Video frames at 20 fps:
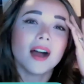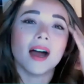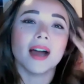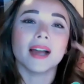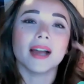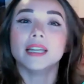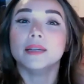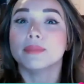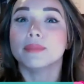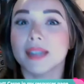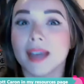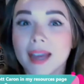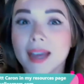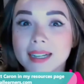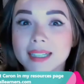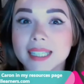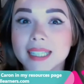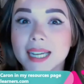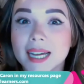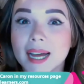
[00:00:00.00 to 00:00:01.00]
I keep
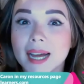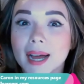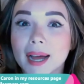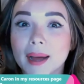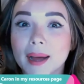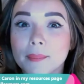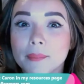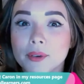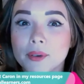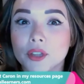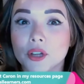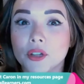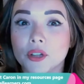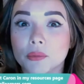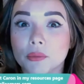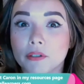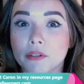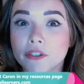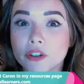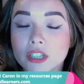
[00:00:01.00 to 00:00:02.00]
saying to him with all
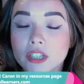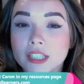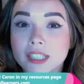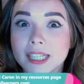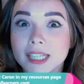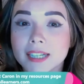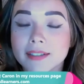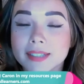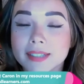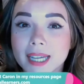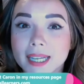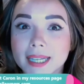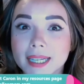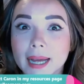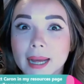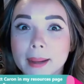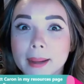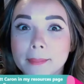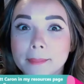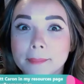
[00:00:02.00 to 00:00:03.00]
the referrals that I've sent
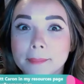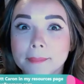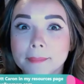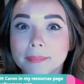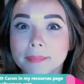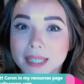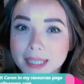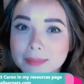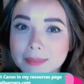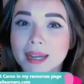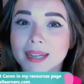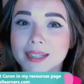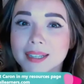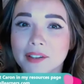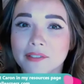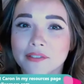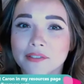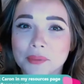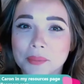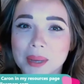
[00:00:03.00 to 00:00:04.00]
him, please make
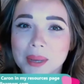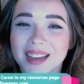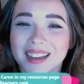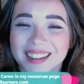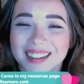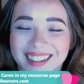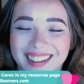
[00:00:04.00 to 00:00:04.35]
time for me.